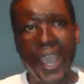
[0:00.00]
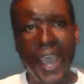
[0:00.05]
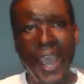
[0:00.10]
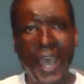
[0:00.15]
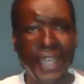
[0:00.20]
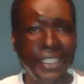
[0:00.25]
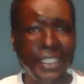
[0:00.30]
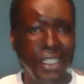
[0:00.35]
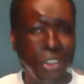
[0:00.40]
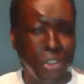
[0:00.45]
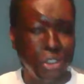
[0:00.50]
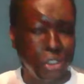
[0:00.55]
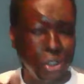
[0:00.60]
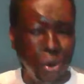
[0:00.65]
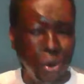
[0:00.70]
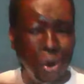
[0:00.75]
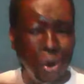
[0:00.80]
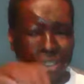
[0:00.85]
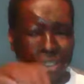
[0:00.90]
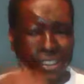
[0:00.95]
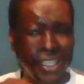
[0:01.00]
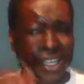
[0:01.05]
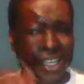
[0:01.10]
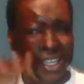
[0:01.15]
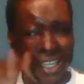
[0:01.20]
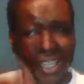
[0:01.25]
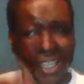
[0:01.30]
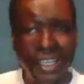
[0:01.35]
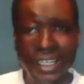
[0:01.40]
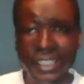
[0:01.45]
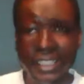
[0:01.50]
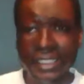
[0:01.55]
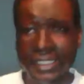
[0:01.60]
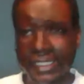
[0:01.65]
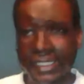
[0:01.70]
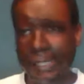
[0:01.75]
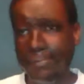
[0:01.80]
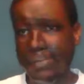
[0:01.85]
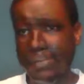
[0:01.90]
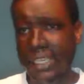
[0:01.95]
And the thought occurred
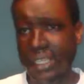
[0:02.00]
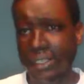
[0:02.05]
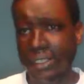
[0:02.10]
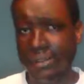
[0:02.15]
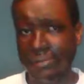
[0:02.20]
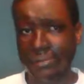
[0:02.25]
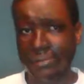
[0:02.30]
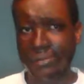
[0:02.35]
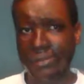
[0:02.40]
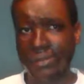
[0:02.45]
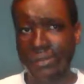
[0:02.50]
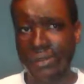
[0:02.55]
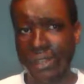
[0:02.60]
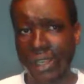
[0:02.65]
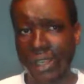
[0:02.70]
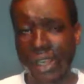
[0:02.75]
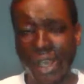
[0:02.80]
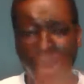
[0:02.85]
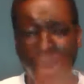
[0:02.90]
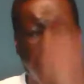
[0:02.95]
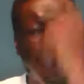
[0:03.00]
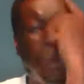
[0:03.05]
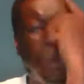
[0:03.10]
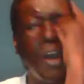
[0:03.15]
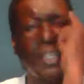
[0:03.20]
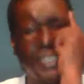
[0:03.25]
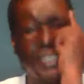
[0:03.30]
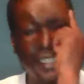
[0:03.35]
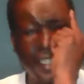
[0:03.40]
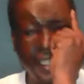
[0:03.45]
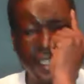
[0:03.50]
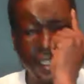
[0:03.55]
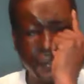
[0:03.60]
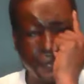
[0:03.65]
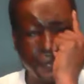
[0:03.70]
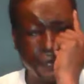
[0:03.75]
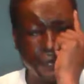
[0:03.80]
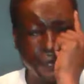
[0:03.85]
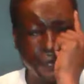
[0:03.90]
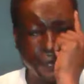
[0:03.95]
to me, what if